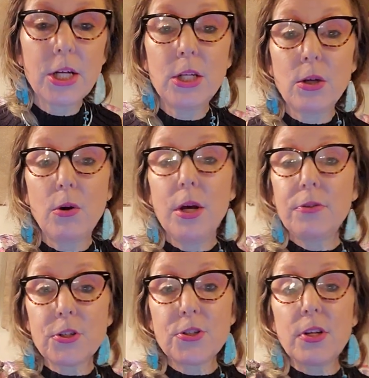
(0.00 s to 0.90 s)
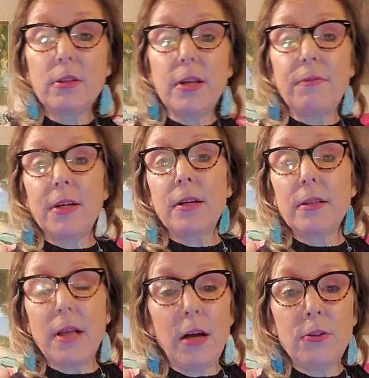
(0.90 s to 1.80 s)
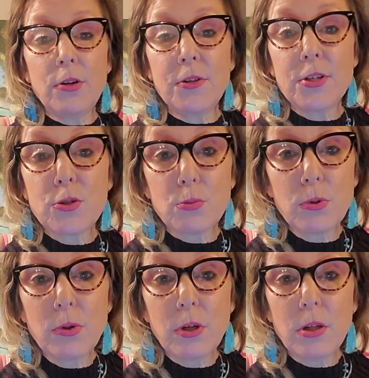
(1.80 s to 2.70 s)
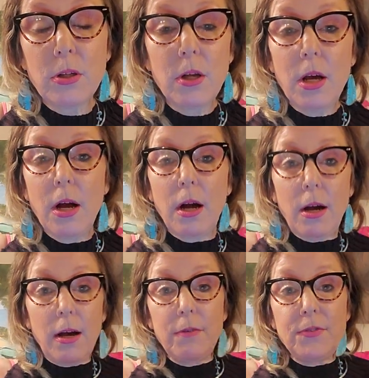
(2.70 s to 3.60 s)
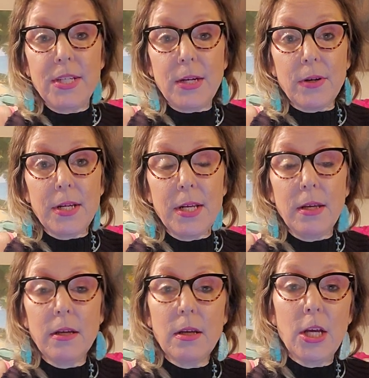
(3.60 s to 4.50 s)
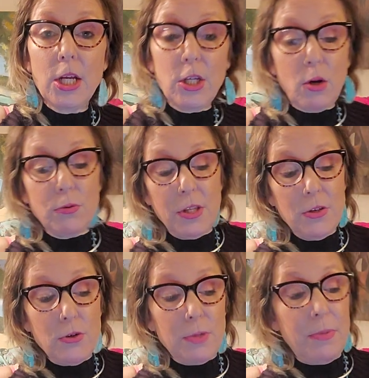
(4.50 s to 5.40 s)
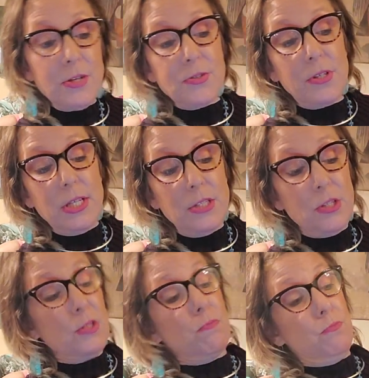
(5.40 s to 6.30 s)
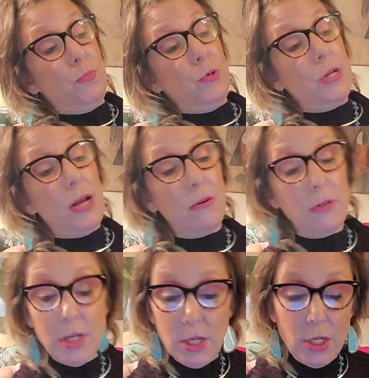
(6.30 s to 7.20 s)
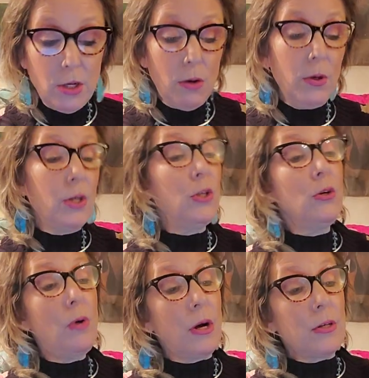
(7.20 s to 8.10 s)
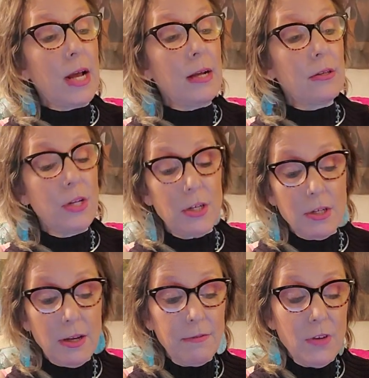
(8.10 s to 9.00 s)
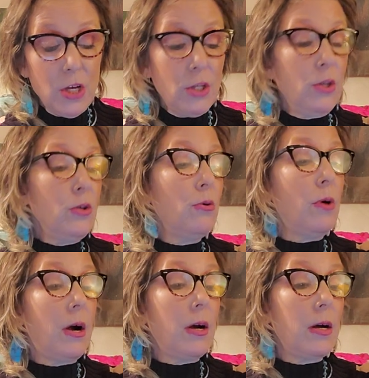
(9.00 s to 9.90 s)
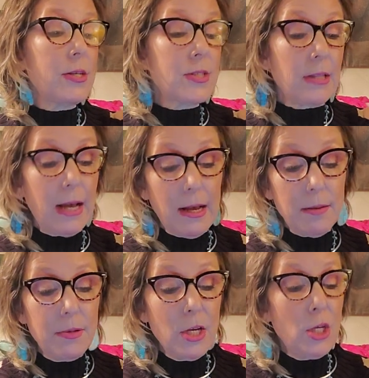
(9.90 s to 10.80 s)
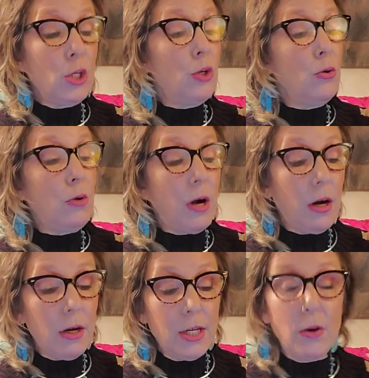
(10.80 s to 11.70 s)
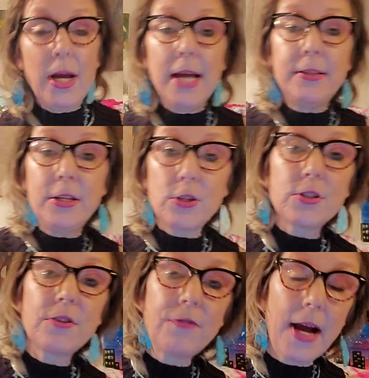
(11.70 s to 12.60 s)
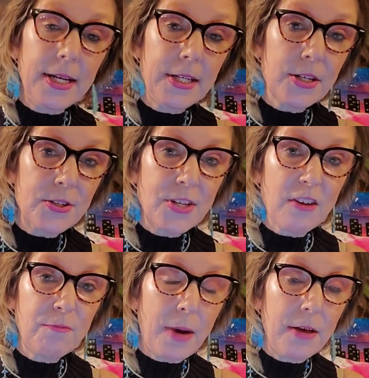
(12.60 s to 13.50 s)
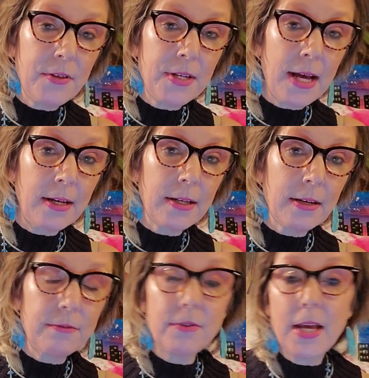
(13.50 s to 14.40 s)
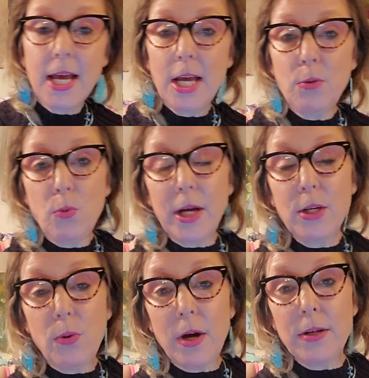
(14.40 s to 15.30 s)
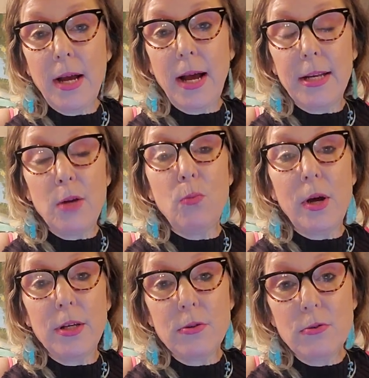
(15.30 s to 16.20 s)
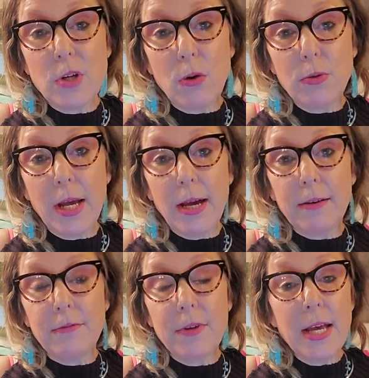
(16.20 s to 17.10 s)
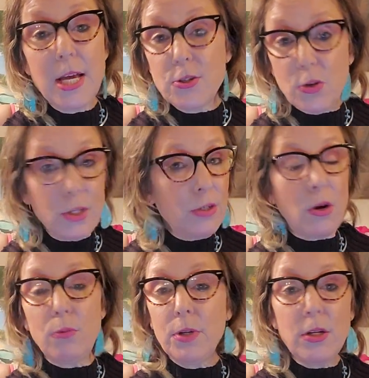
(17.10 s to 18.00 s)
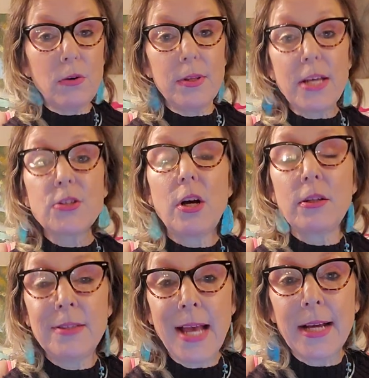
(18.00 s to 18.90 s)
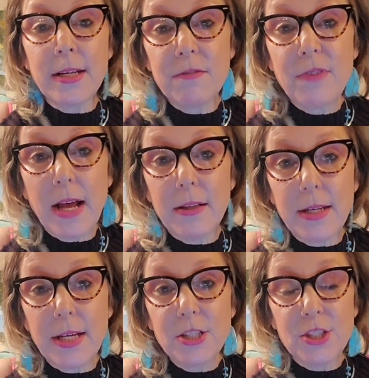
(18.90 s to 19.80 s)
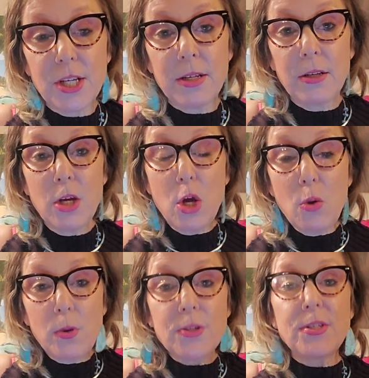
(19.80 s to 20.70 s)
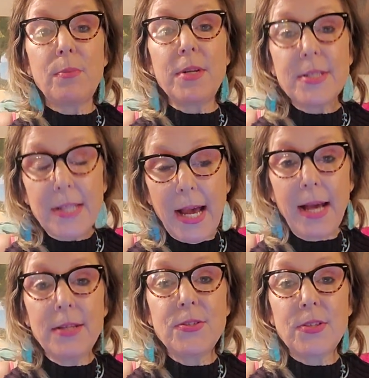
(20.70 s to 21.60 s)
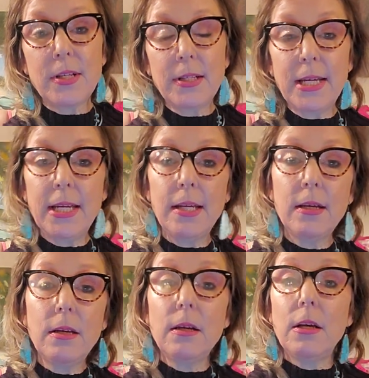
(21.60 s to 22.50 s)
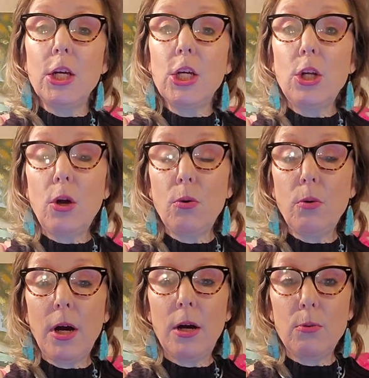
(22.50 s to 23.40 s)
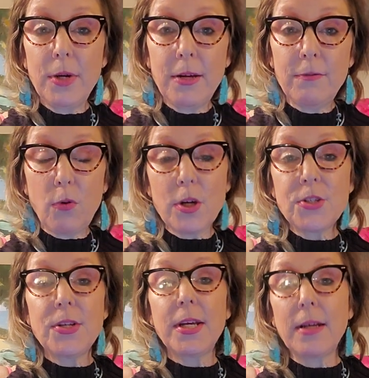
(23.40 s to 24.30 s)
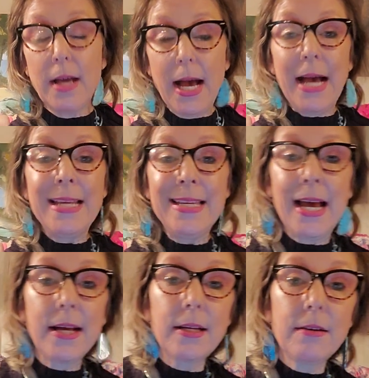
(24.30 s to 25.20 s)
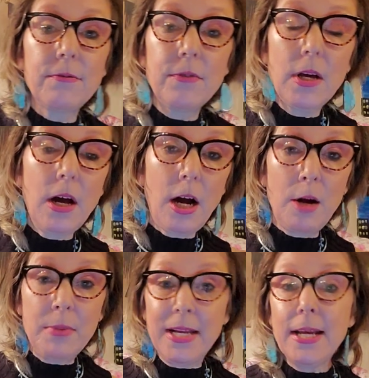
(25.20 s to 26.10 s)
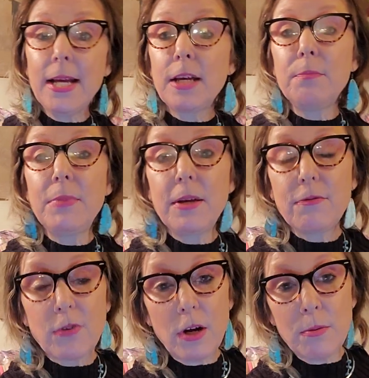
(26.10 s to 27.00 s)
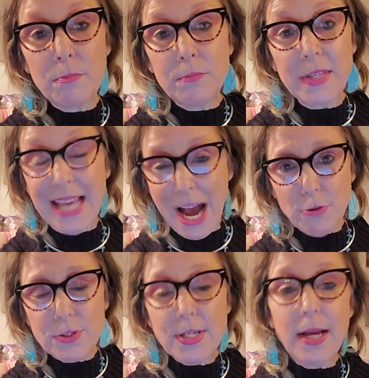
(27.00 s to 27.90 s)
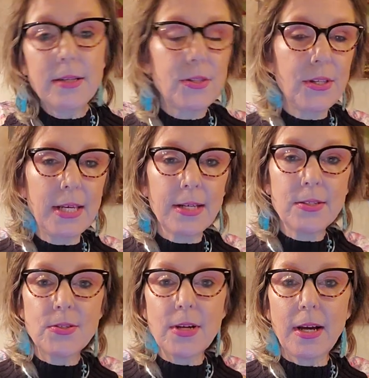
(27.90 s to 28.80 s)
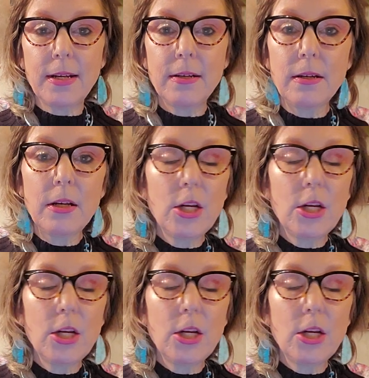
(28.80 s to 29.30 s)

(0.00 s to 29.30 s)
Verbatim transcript: You know, they're still living under this rule uh, of tyranny, you know, that you could basically just put out, you know, you are not good enough, you are a slob, you are, you know, and that you're defining yourself by the negative and what you are not and what you don't have. So you don't, you don't, that's called negative validation when someone is constantly, you know, uh, reinforcing a negative, um, and it, it can be from the outside to the inside.